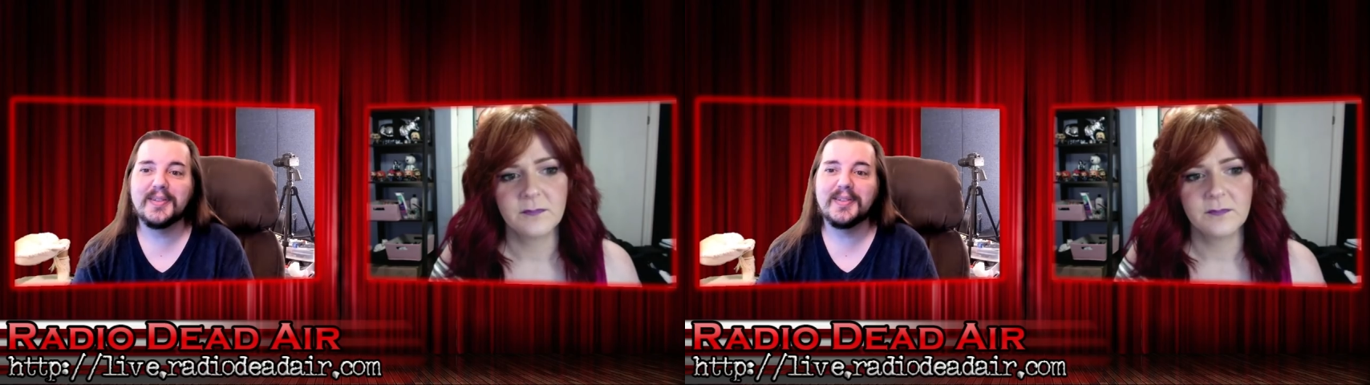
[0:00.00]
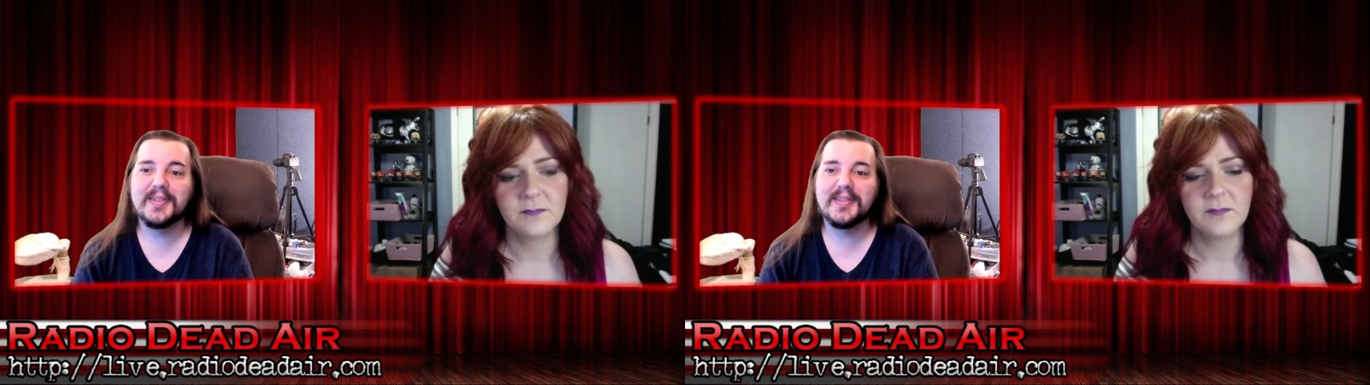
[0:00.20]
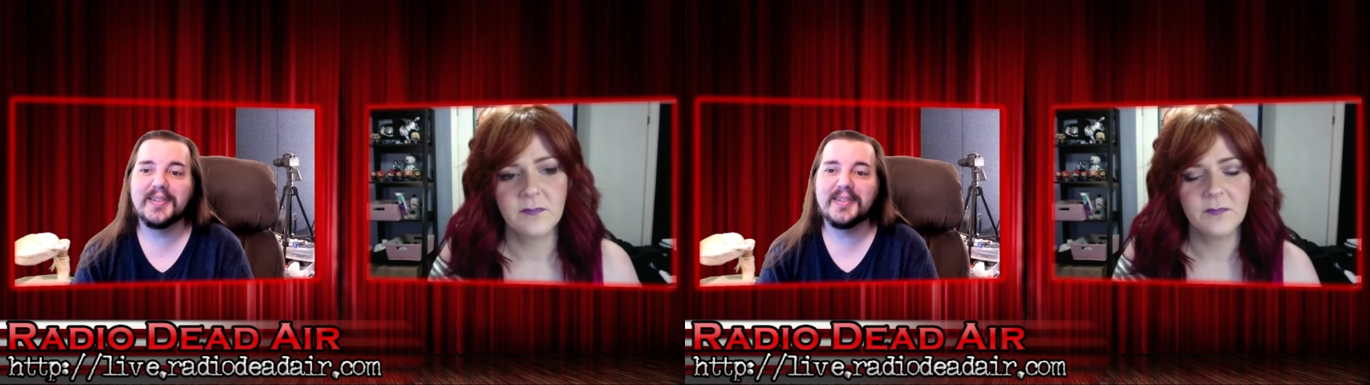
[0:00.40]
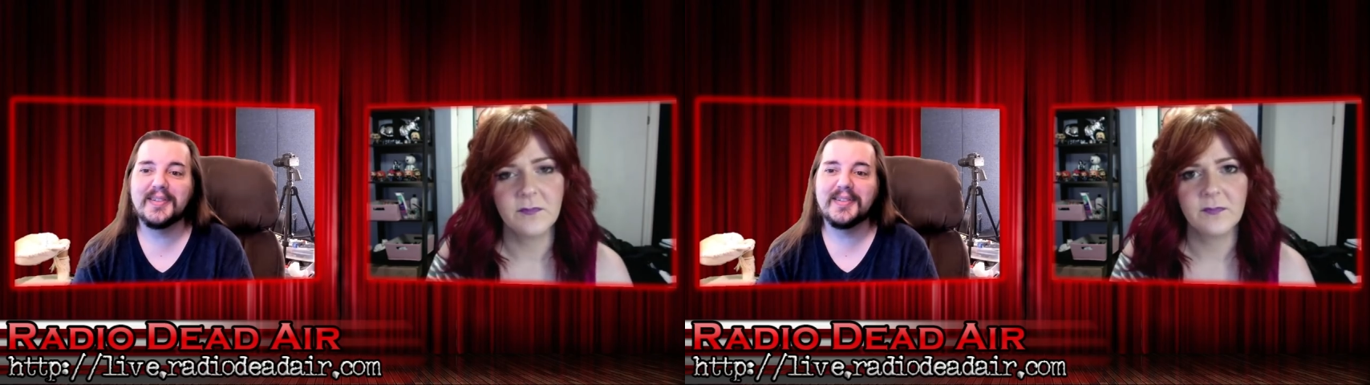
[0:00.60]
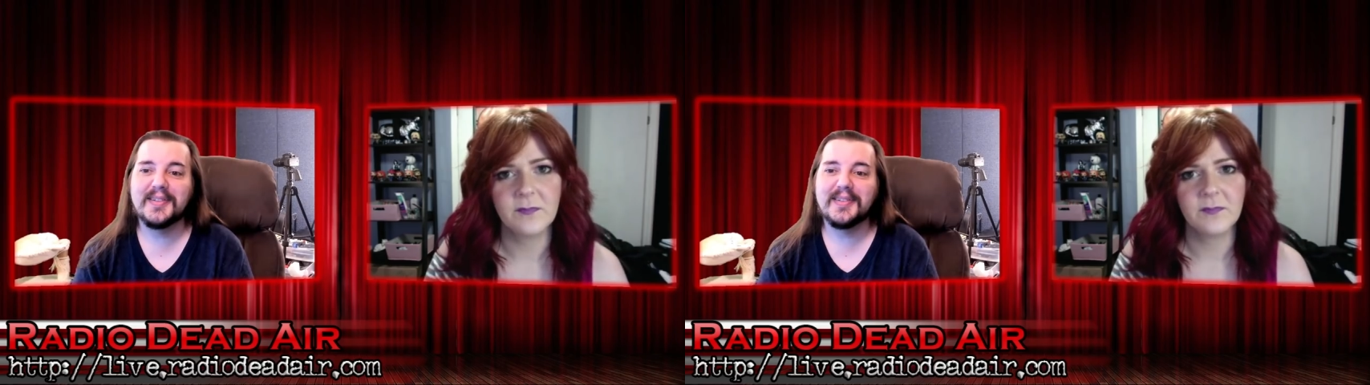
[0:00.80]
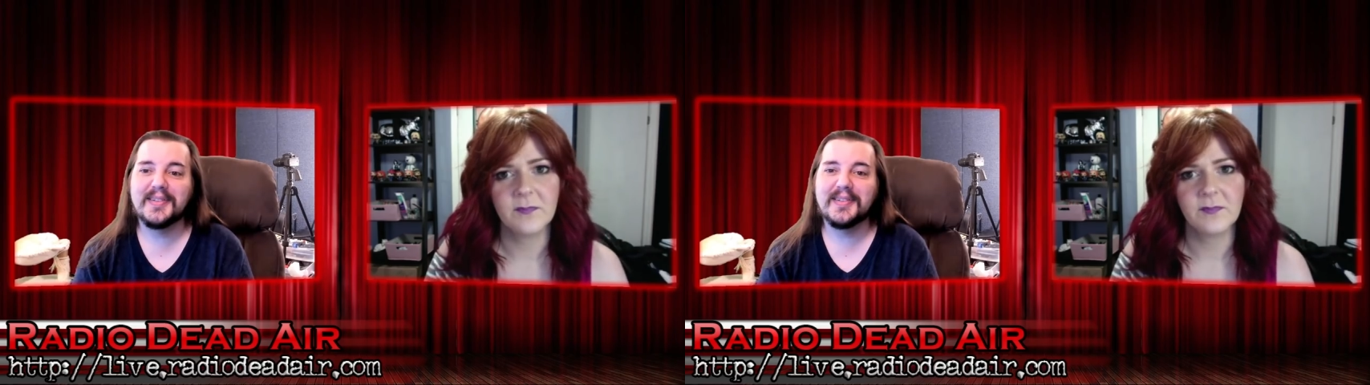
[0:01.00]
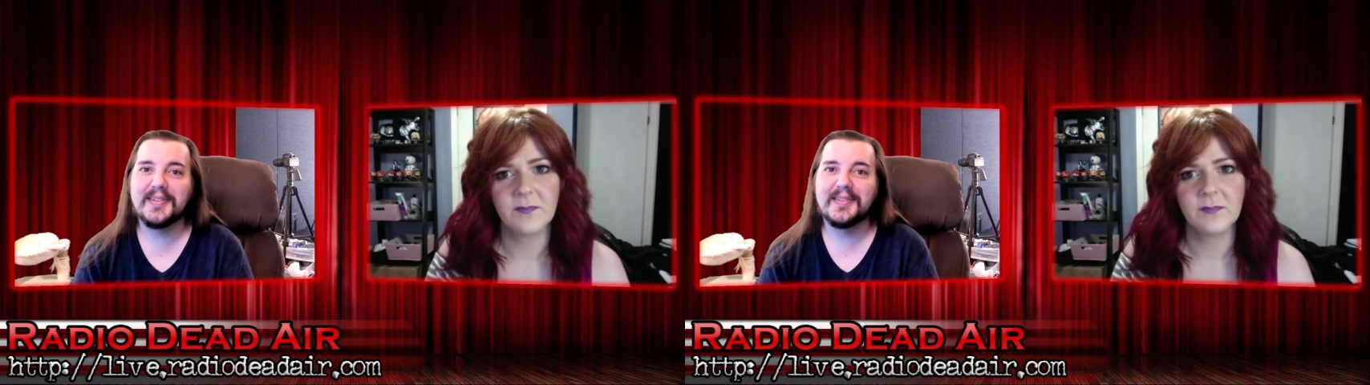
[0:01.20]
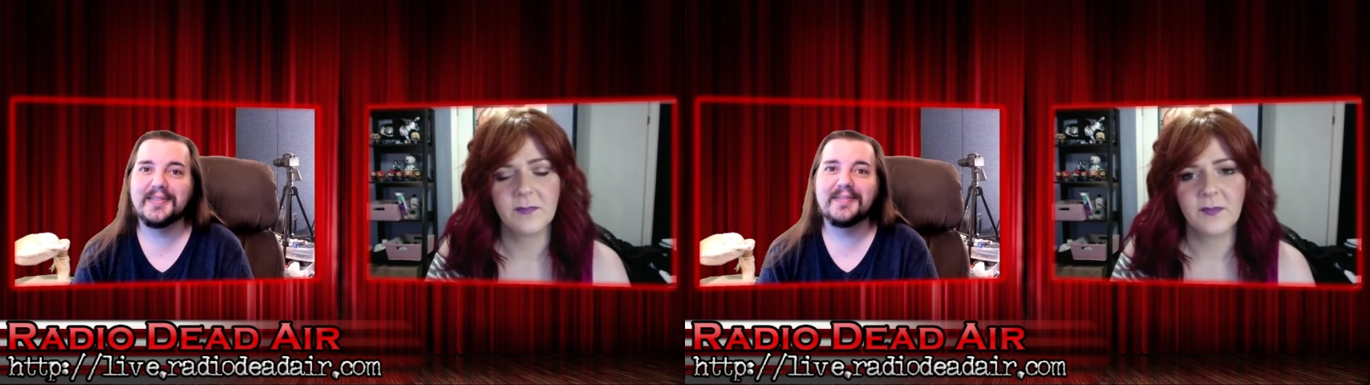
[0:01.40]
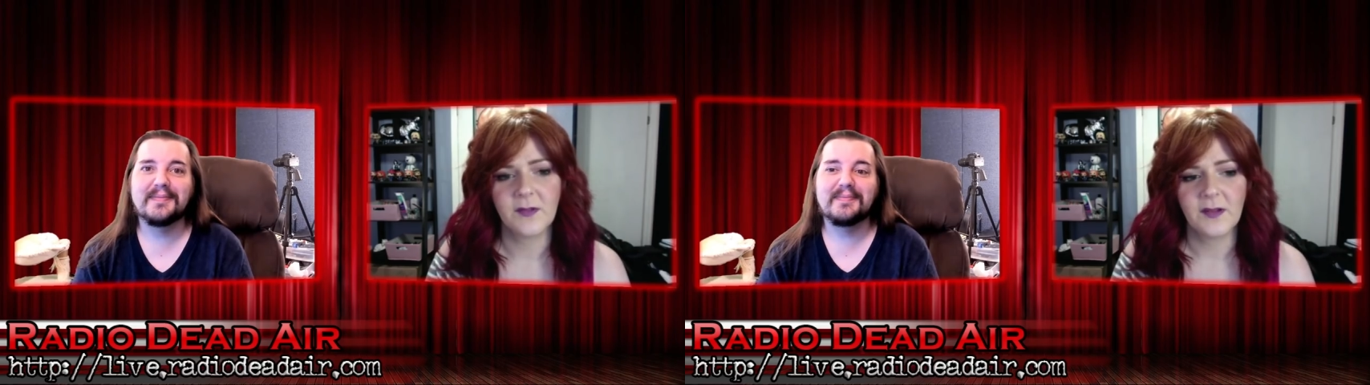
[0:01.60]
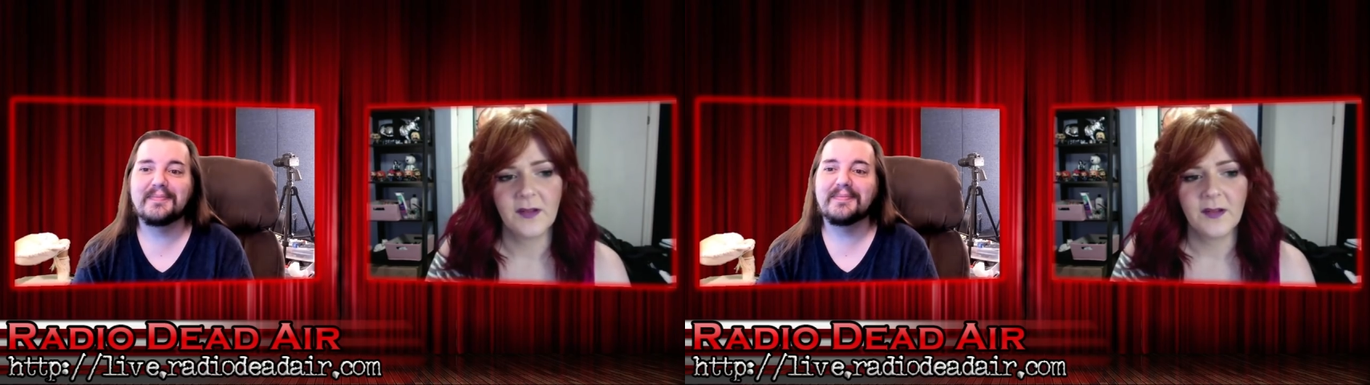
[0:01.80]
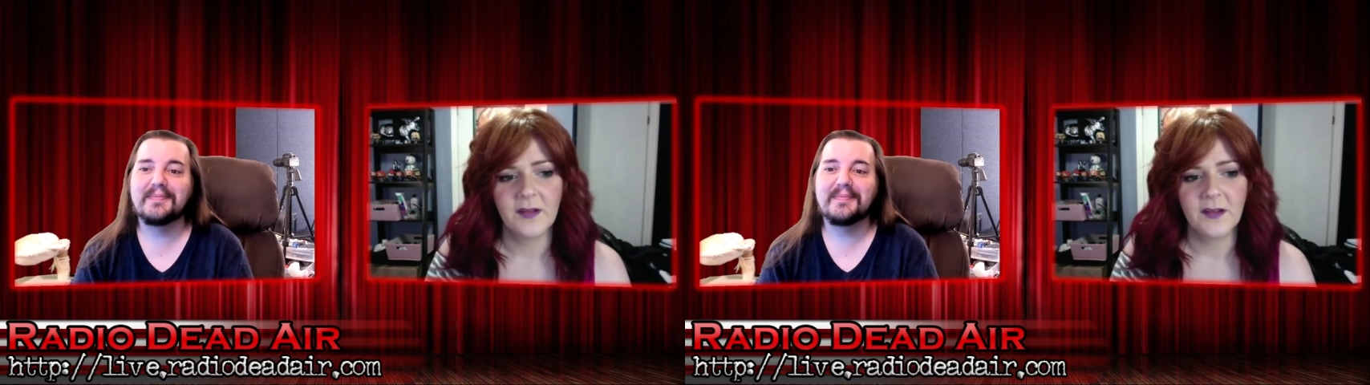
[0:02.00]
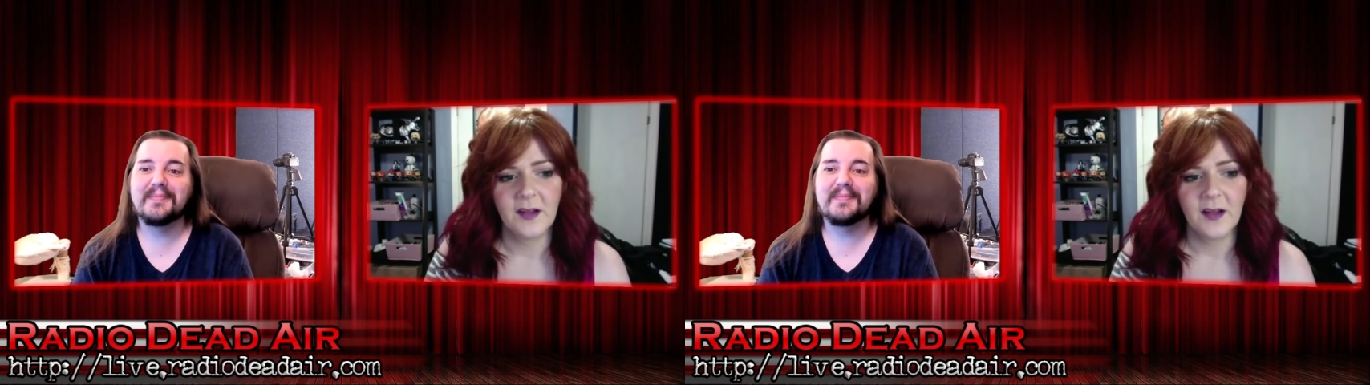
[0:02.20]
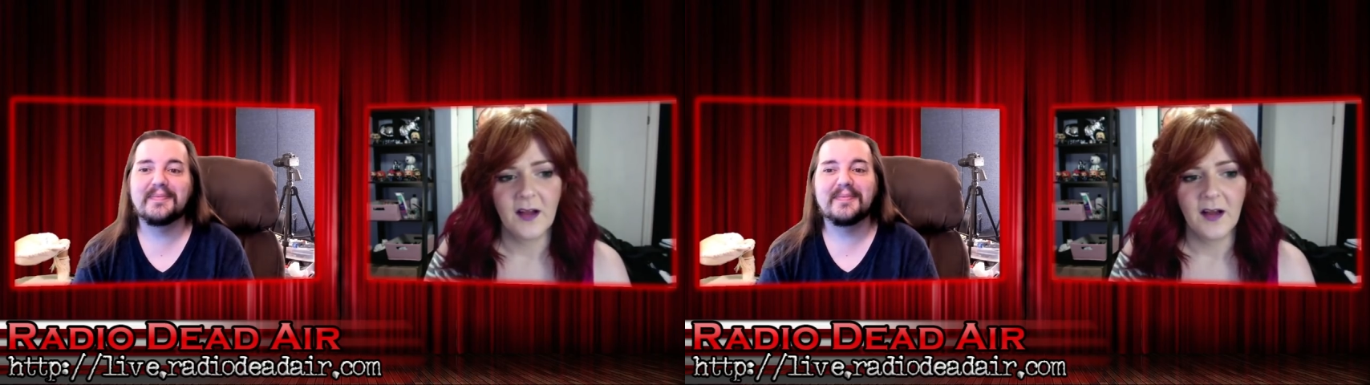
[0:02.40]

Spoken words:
(no one is talking)